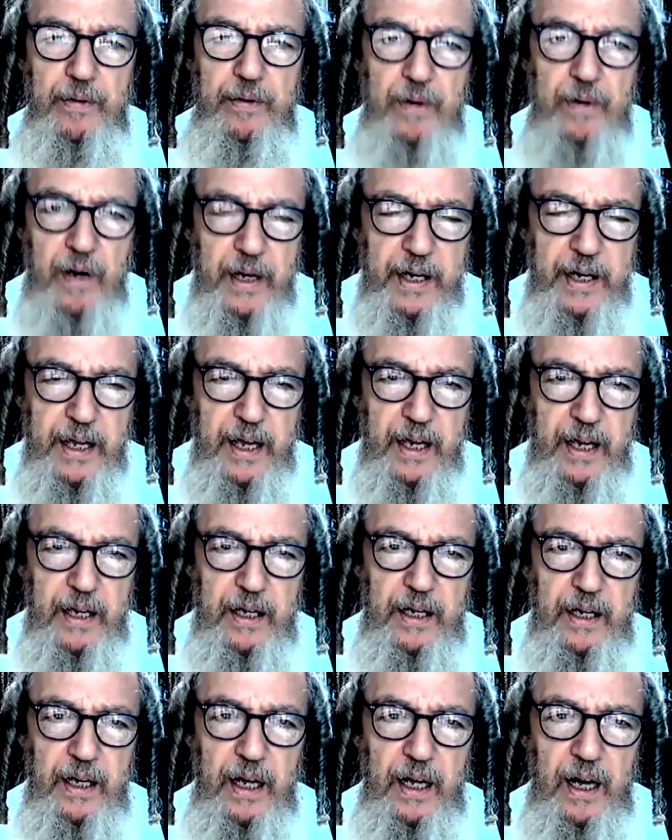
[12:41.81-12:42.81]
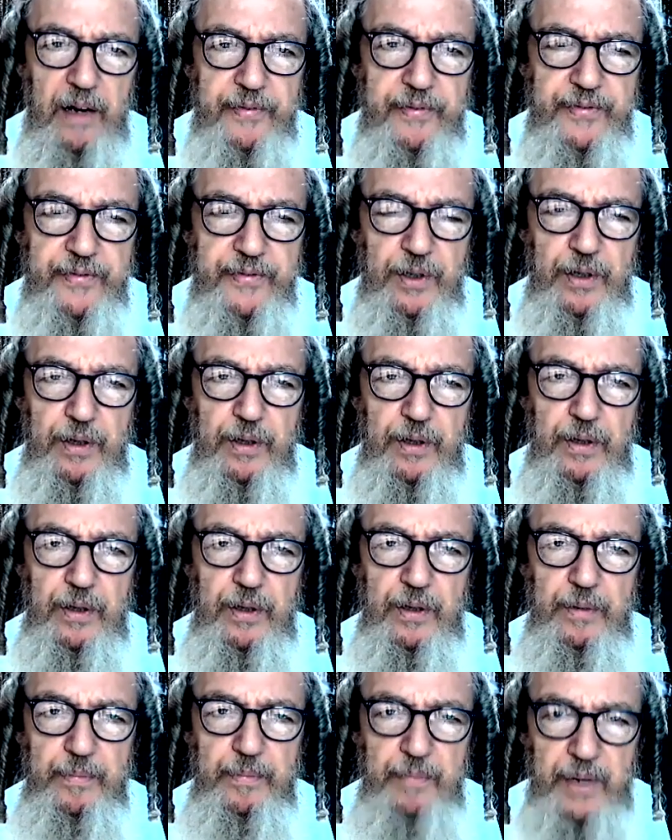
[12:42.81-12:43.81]
running after
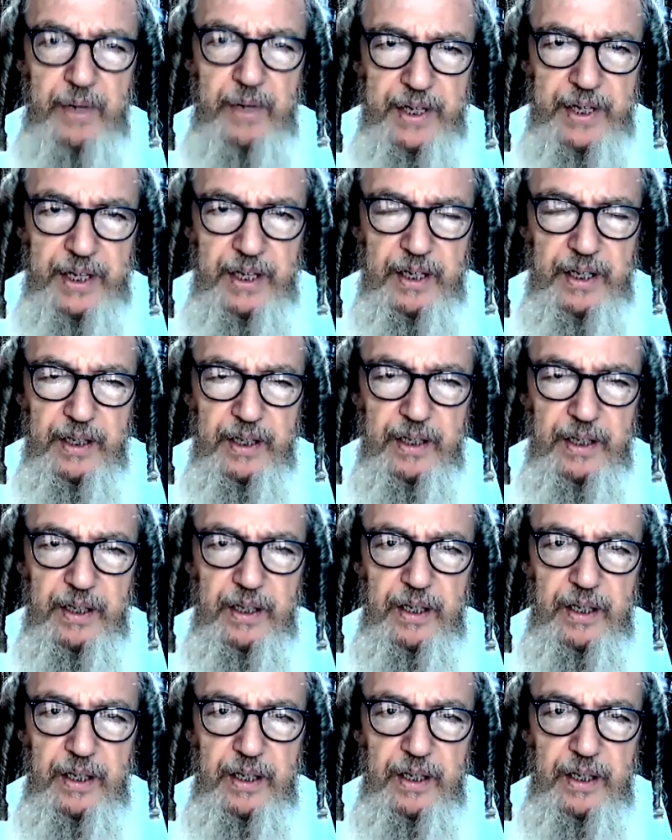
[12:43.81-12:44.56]
money